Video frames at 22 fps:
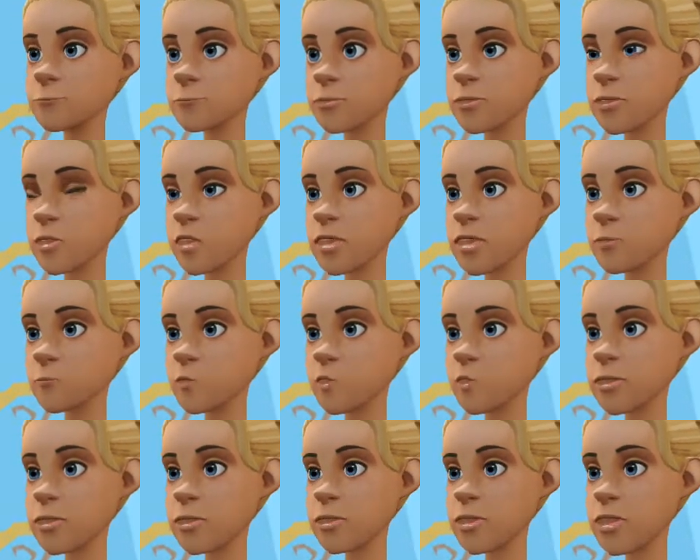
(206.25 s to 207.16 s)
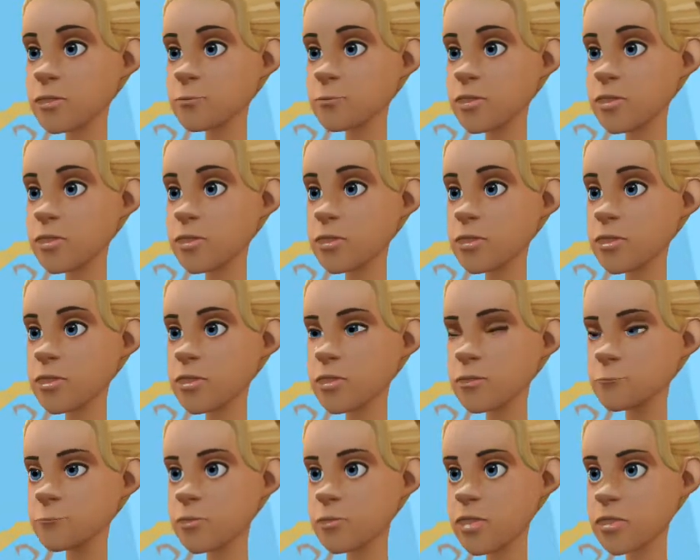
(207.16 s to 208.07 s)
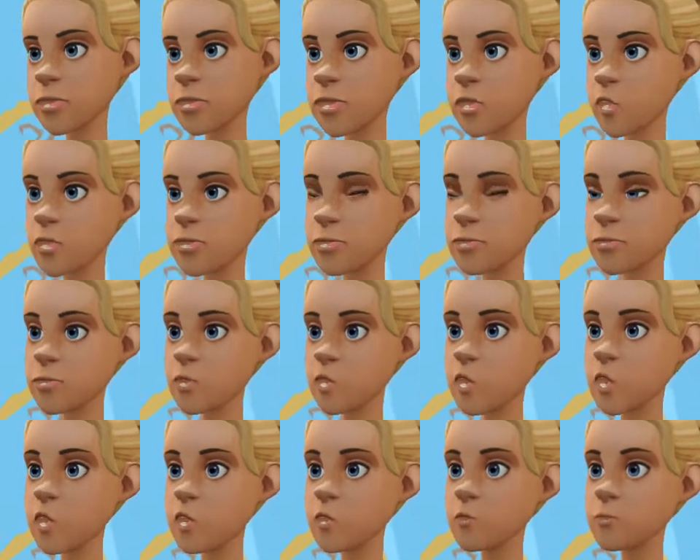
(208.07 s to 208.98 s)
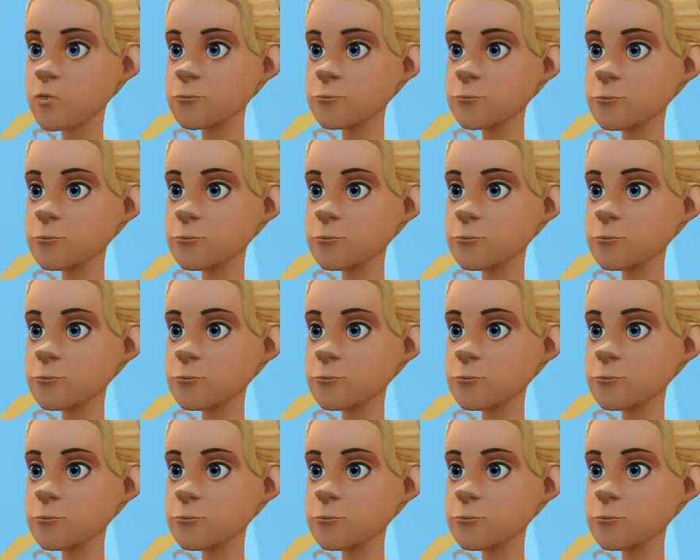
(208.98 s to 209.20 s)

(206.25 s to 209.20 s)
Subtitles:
and you are bringing them additional meaning to that loss.